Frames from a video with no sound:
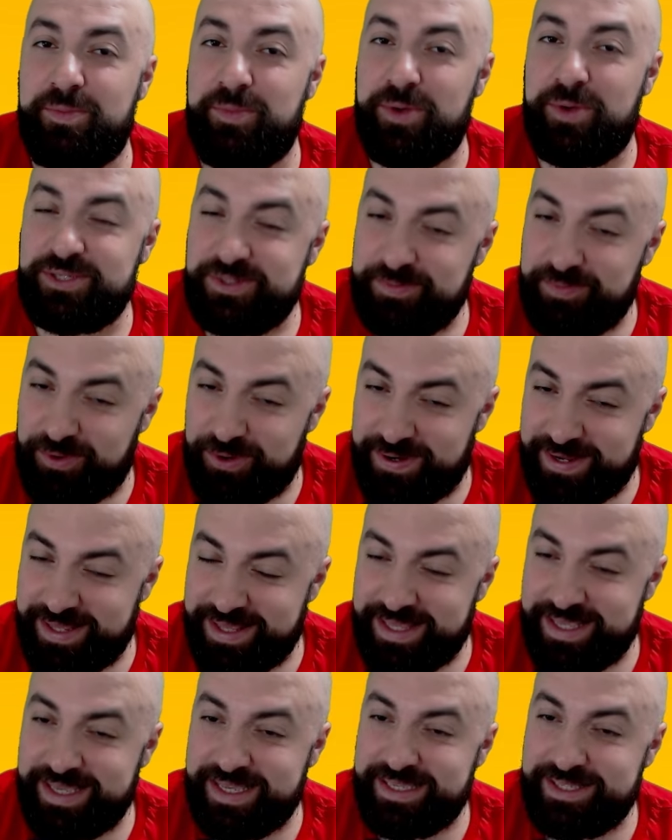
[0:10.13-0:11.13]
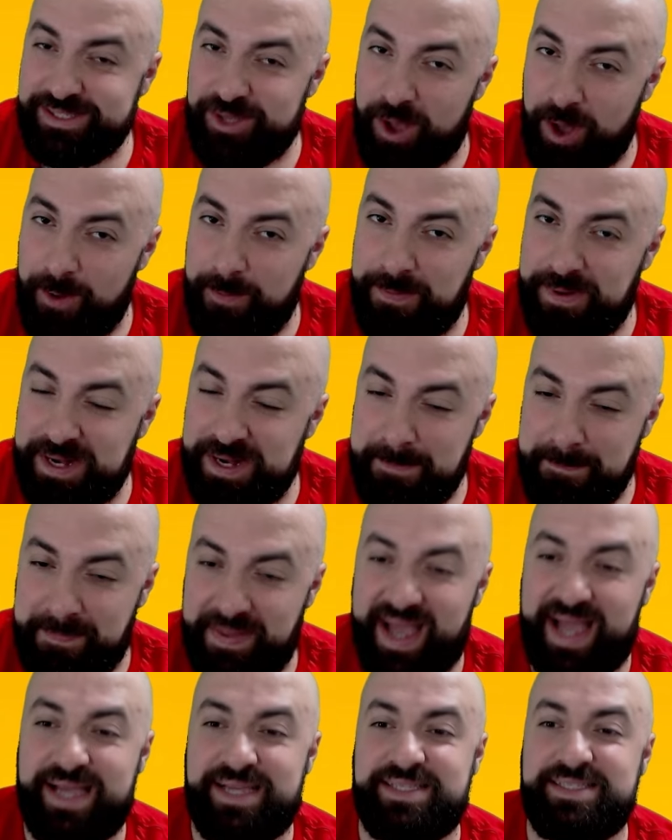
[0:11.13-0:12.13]
most important thing is opening
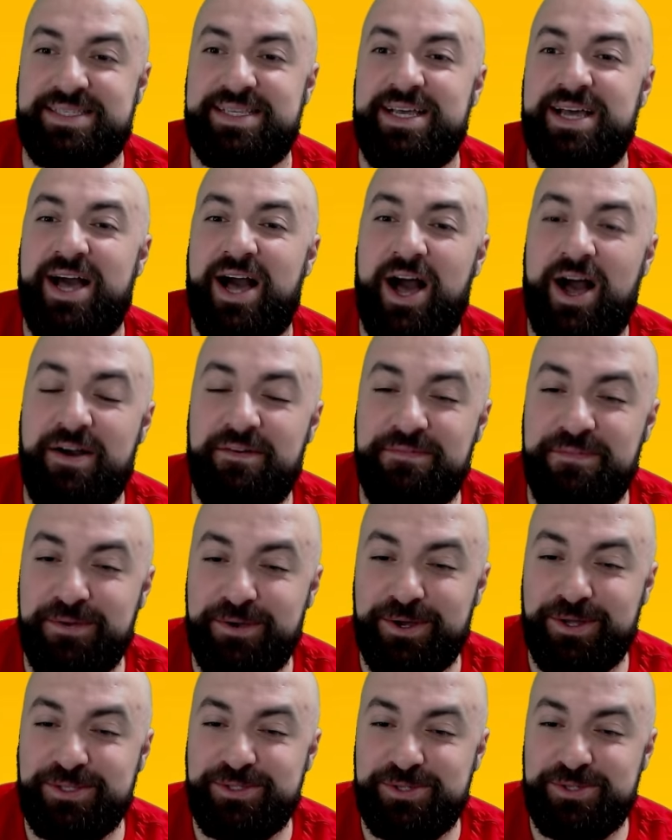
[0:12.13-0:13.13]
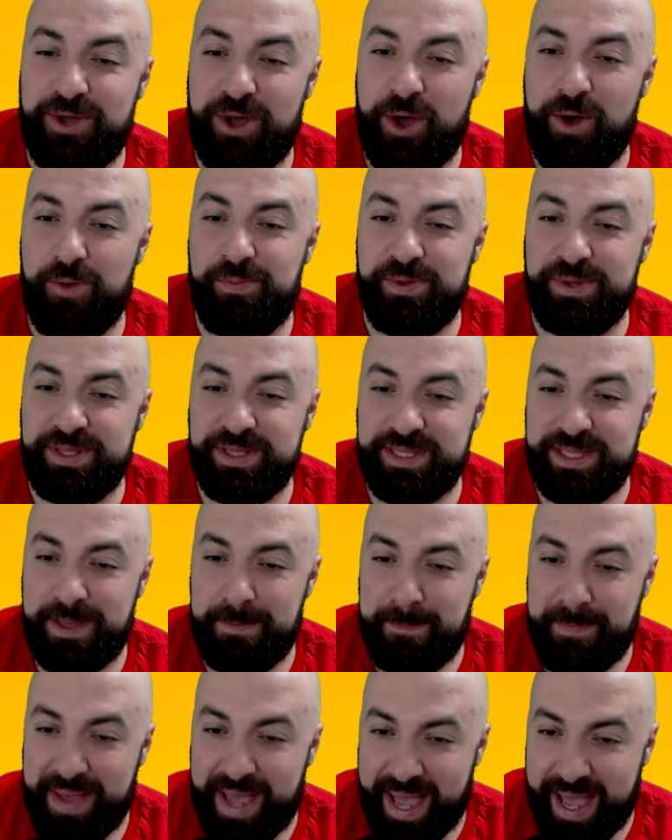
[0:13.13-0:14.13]
packs. I forgot to open the
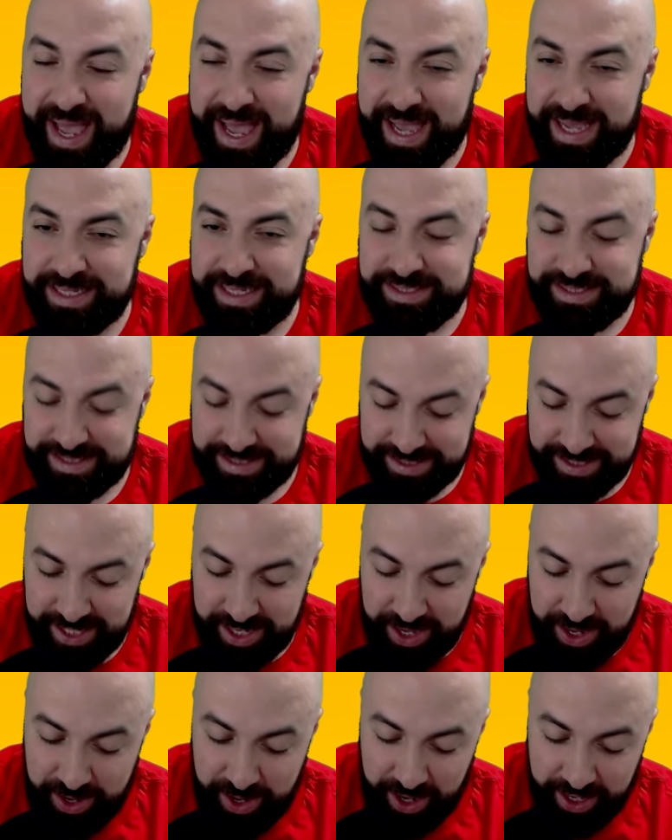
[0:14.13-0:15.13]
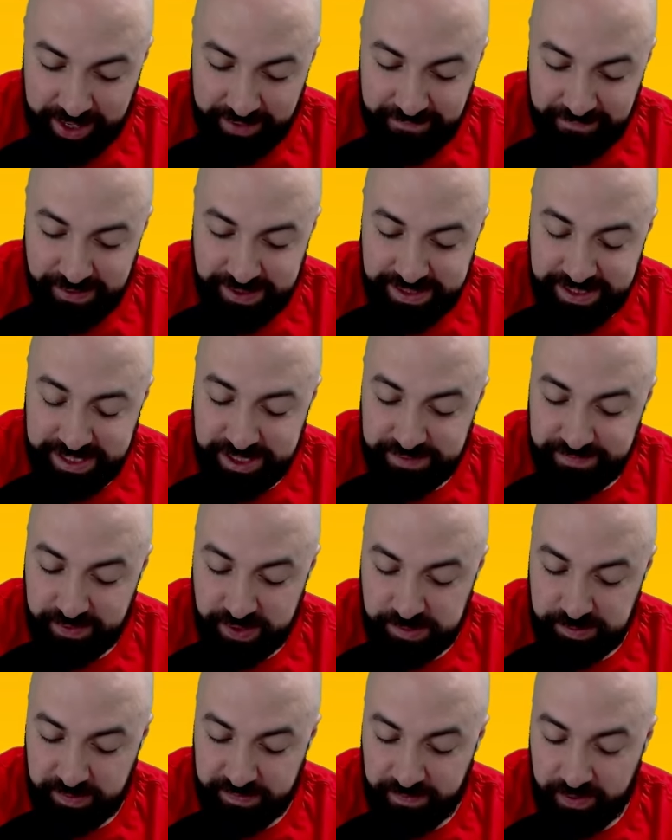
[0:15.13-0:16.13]
packs. Okay, first things
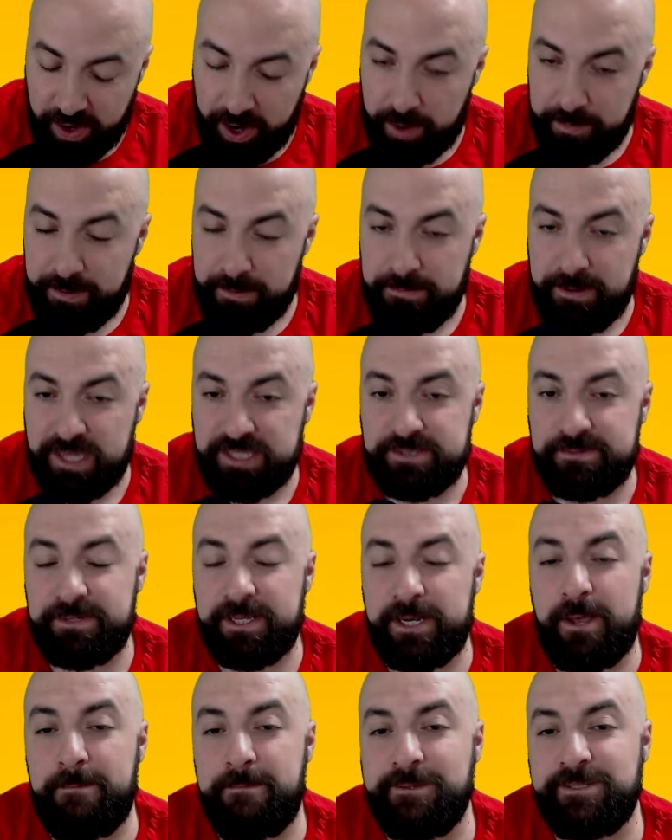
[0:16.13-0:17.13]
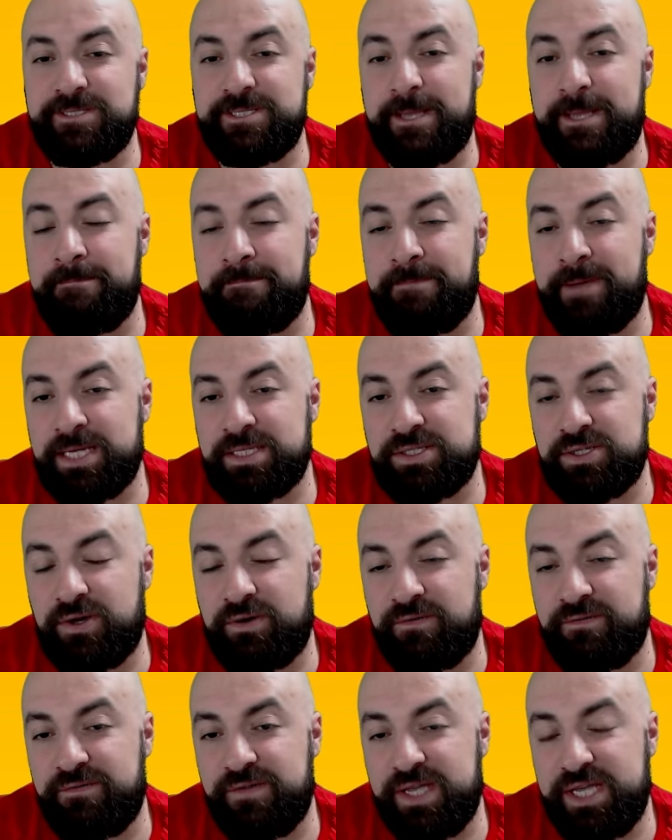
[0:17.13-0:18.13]
first, before I open packs, I'm gonna open ten packs
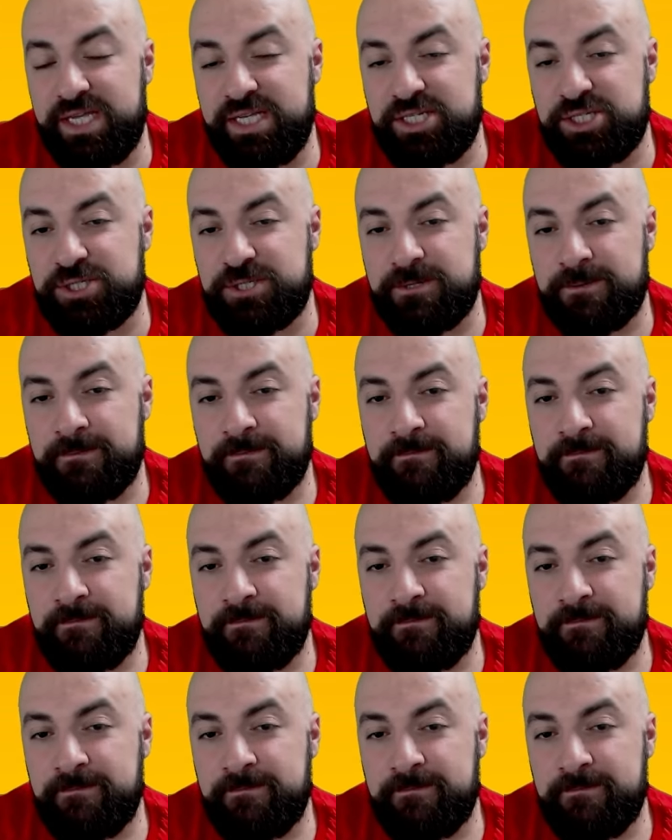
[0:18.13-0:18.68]
of each